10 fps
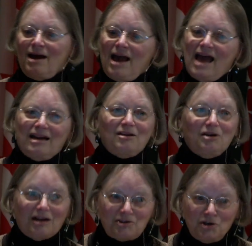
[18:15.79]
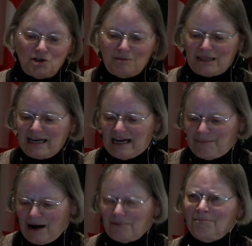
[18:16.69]
And you should be thinking
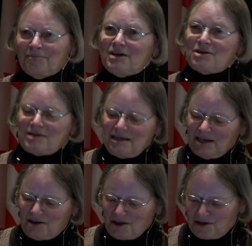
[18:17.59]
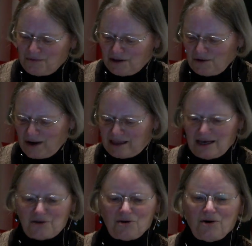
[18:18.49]
about, this is inconsistent with the way
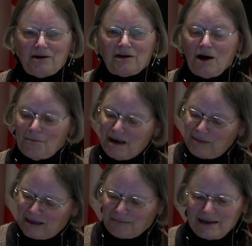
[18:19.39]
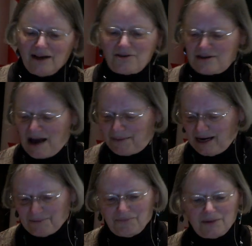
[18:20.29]
things are going to go. Maybe something else is
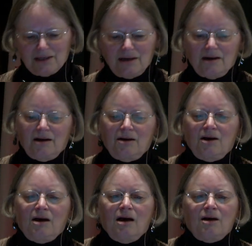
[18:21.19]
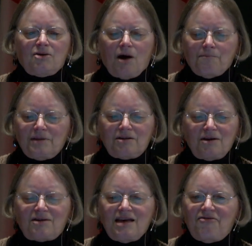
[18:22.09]
happening. So this
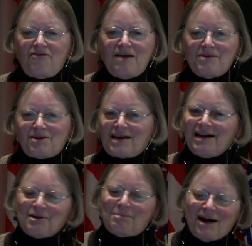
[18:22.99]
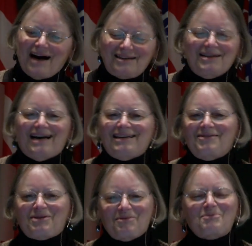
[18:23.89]
is the famous Kendall plot. Yeah, it
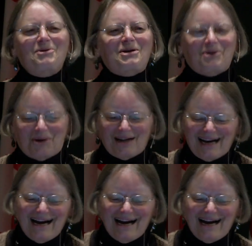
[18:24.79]
was pretty cool.